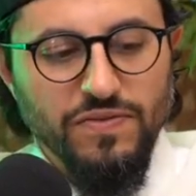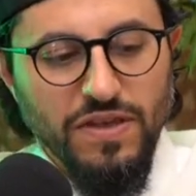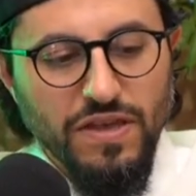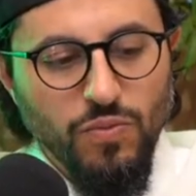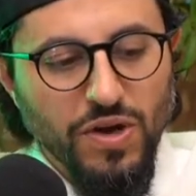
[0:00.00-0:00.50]

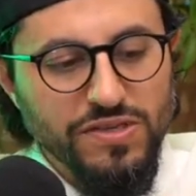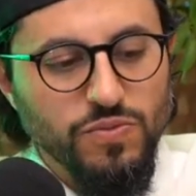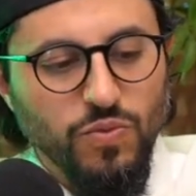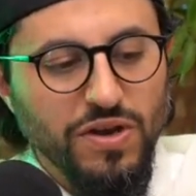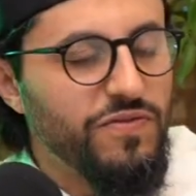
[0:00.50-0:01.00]
he wants
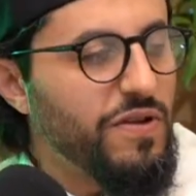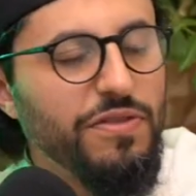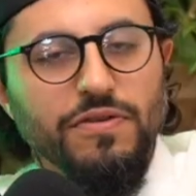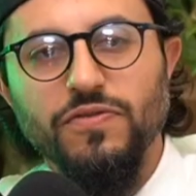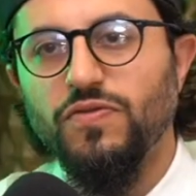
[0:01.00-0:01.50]
what his
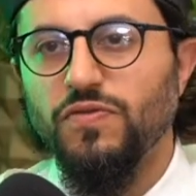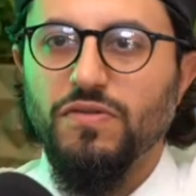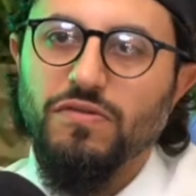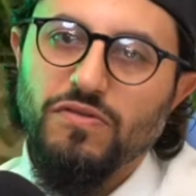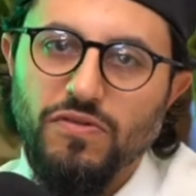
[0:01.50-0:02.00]
others
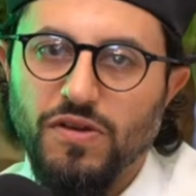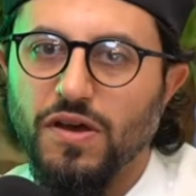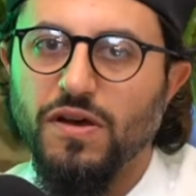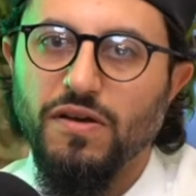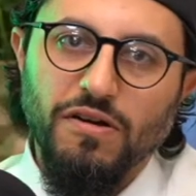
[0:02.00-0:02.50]

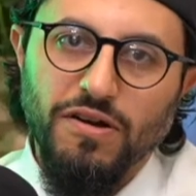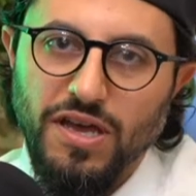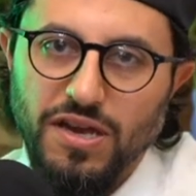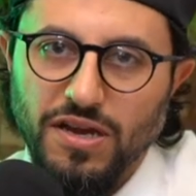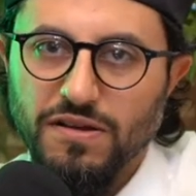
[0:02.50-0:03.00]
are
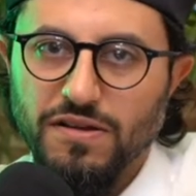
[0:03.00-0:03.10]
getting.